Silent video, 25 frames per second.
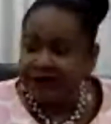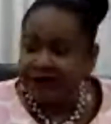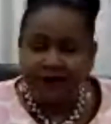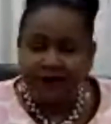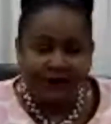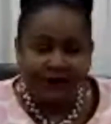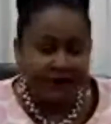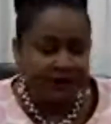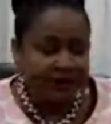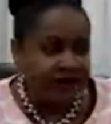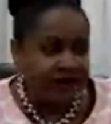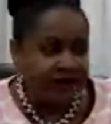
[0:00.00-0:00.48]

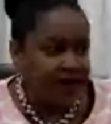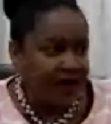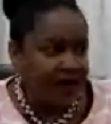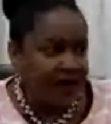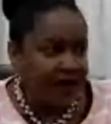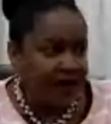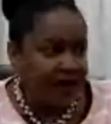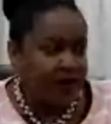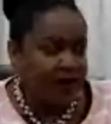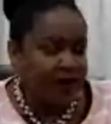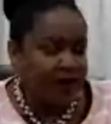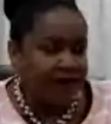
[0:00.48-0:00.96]
affecting
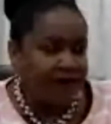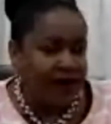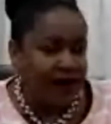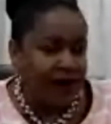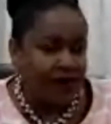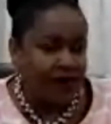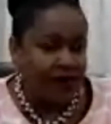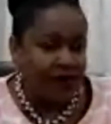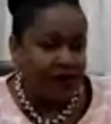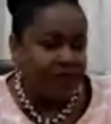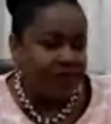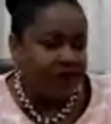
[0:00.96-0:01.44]
one of
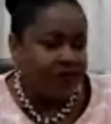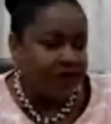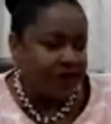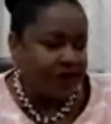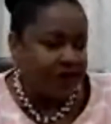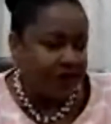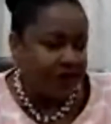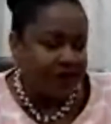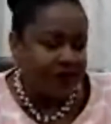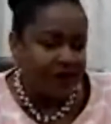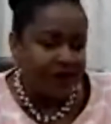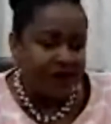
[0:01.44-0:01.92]
our
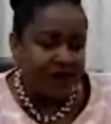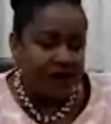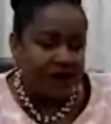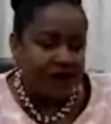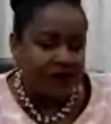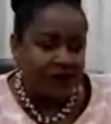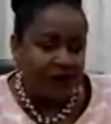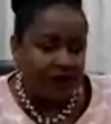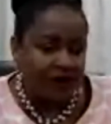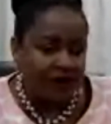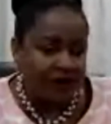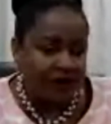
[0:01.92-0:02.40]
main
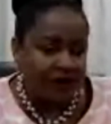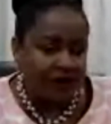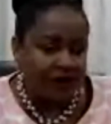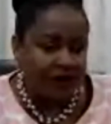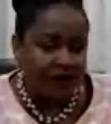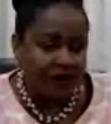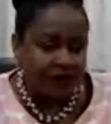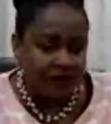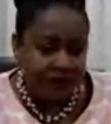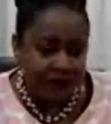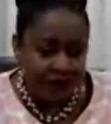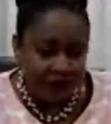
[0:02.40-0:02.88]
economic
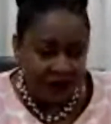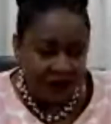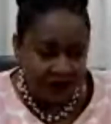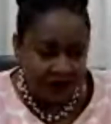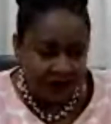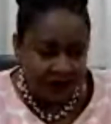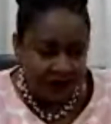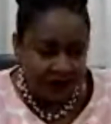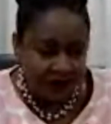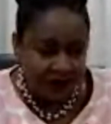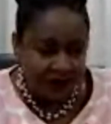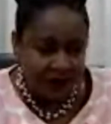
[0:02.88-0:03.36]

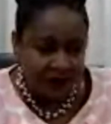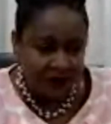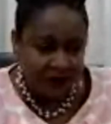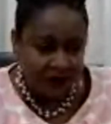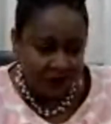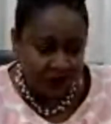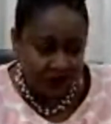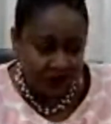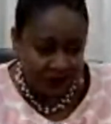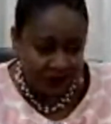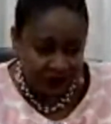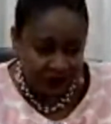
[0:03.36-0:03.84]
areas,
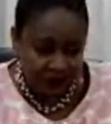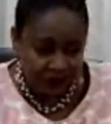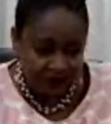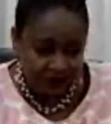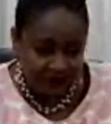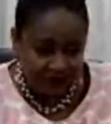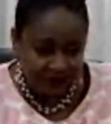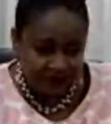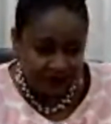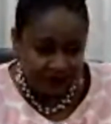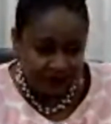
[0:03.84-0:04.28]
tourism.